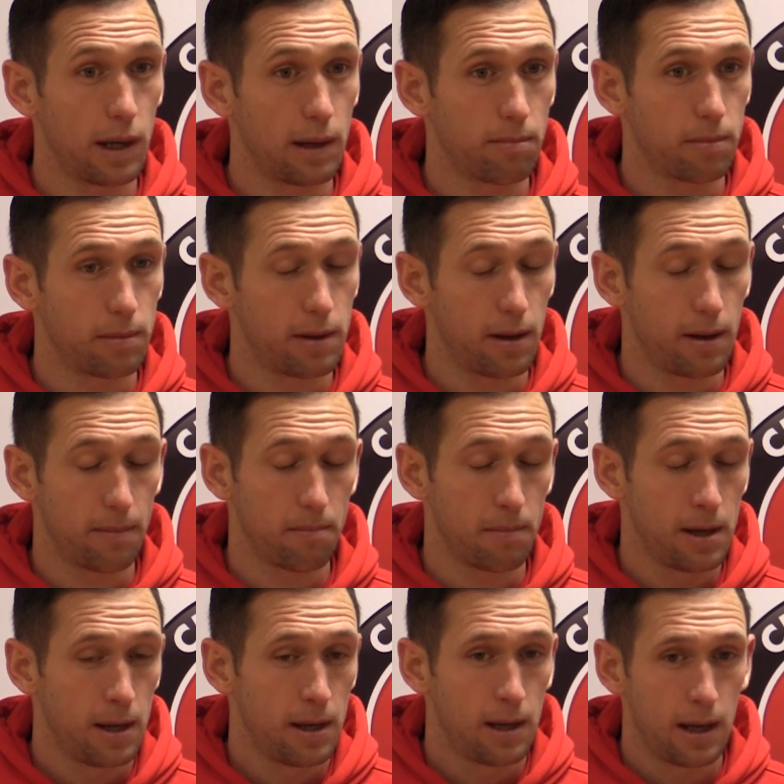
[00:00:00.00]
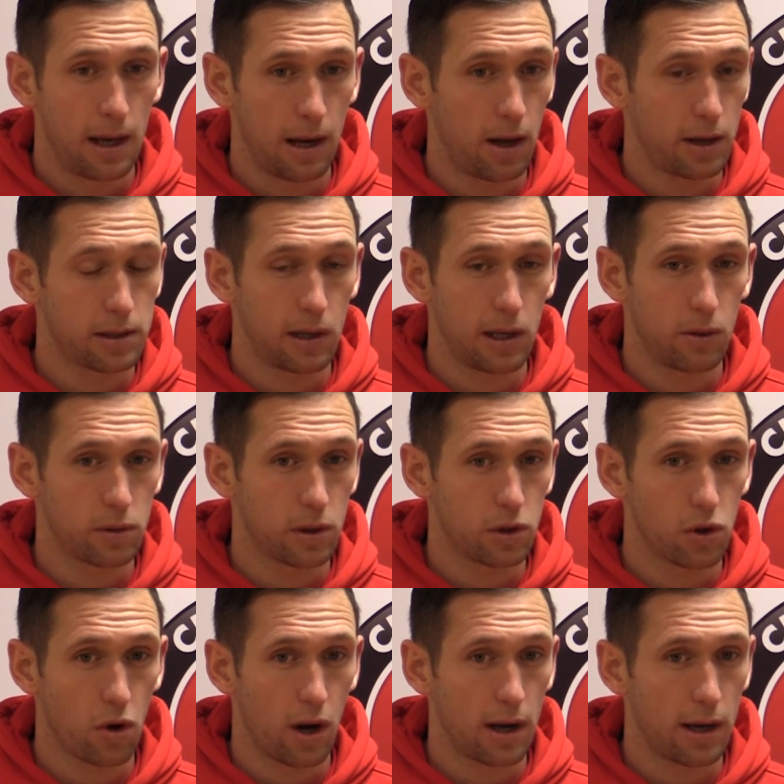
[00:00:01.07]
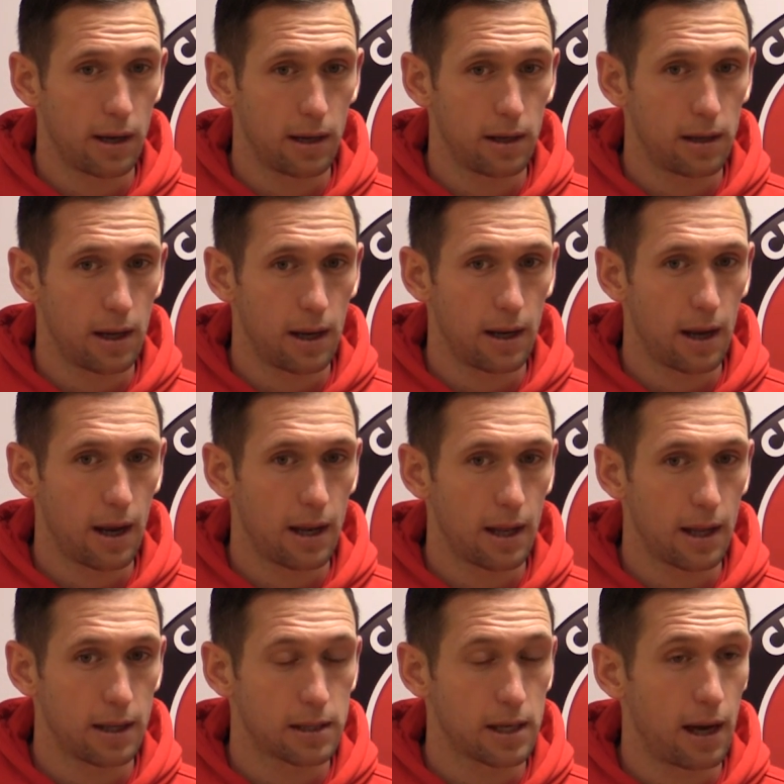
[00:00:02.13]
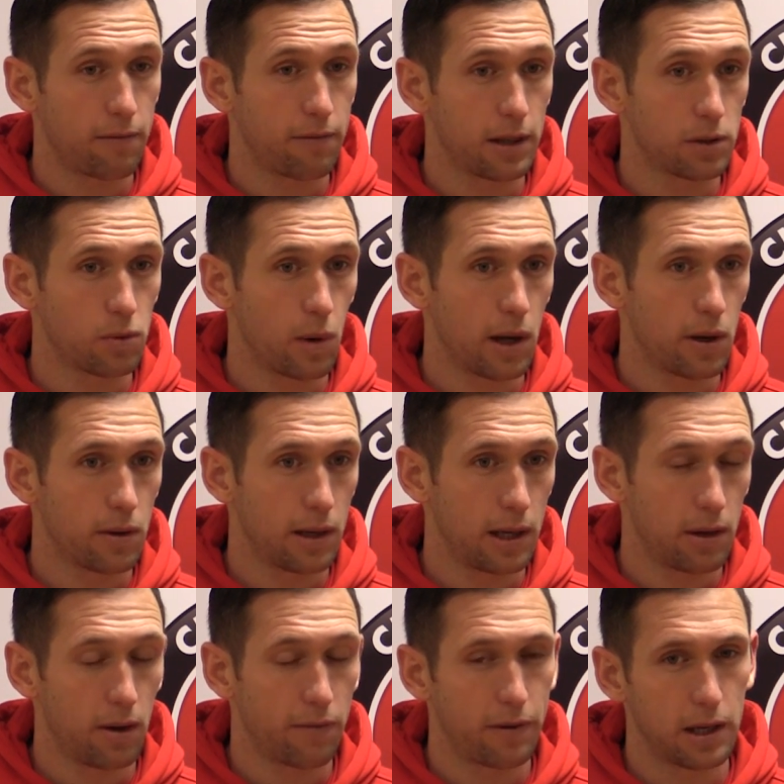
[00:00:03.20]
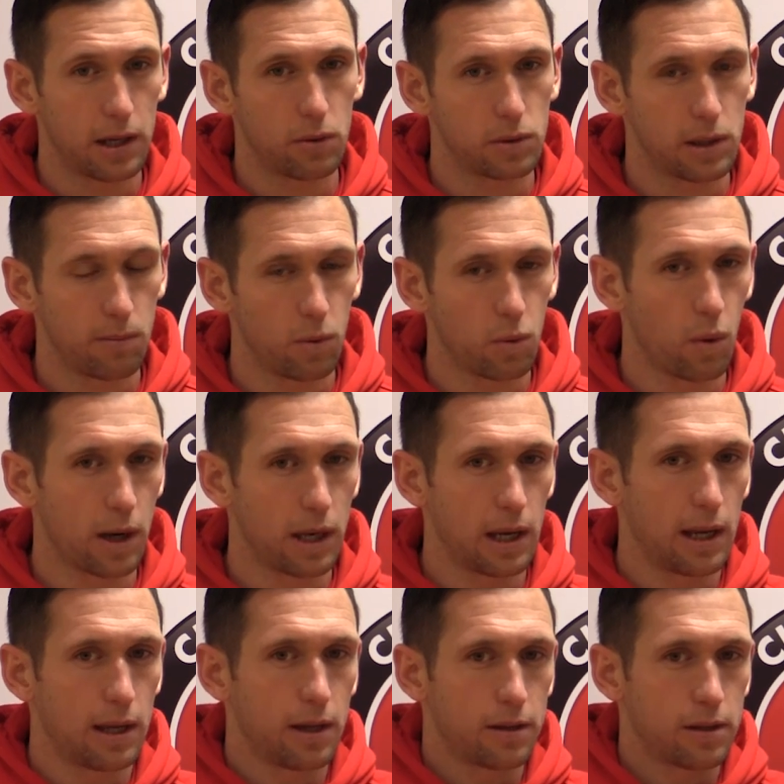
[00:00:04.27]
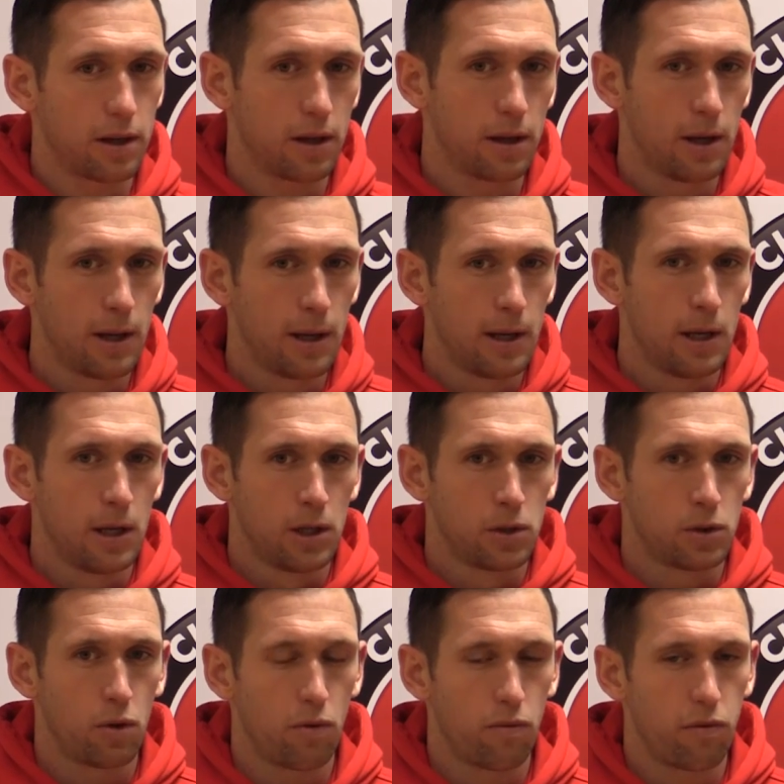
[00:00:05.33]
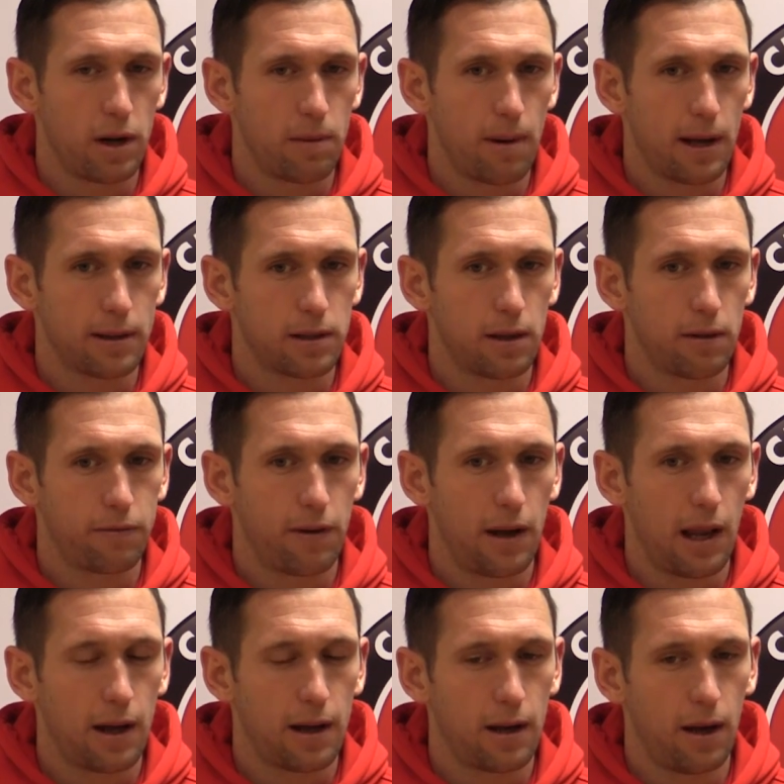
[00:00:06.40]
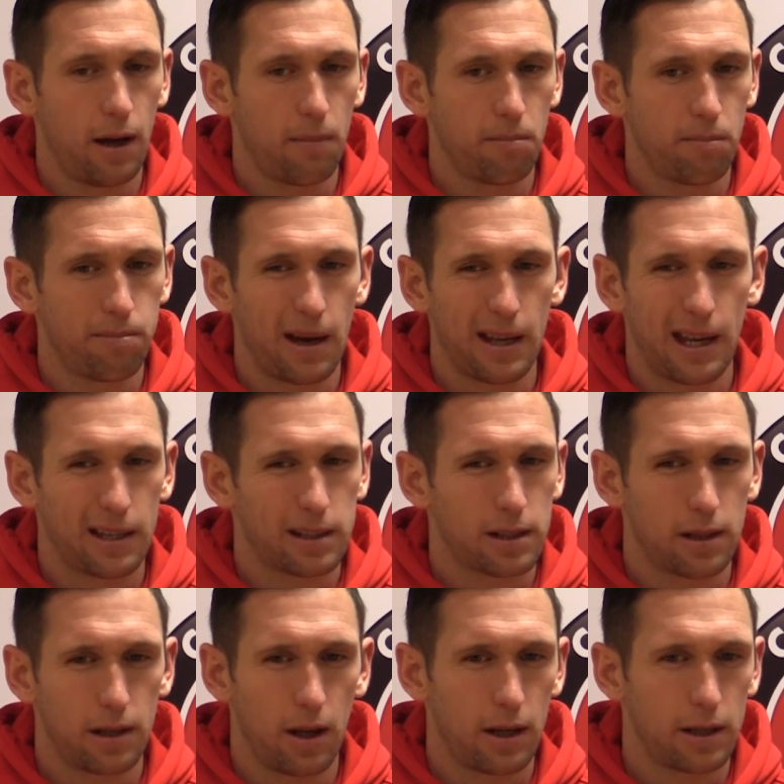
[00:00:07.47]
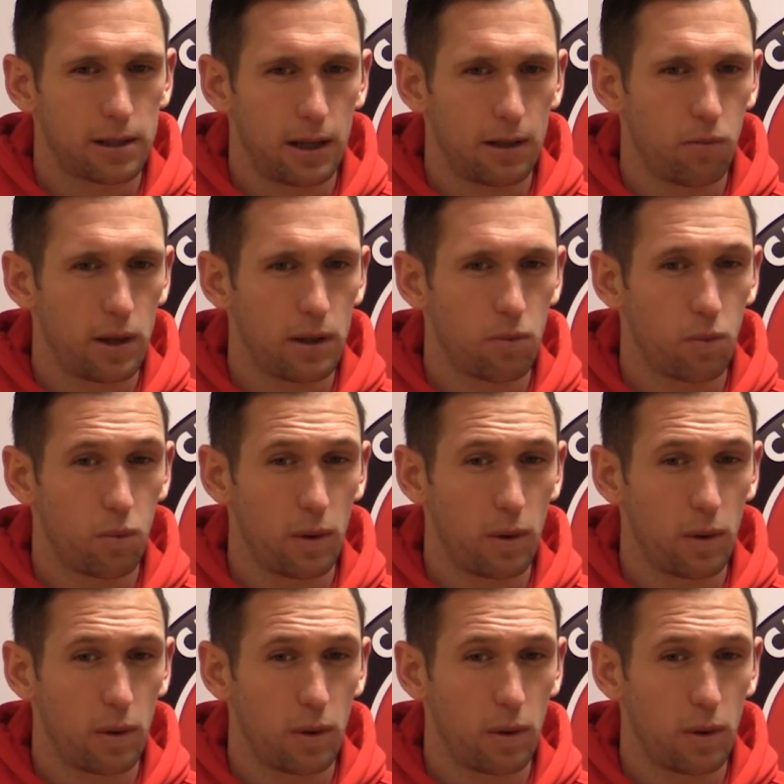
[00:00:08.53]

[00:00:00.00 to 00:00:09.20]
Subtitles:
hit him, and like I said, he was a giant, and he attacked things well. And I think it was him who won the header to sort of rebound to the fella. But that's, like I said, we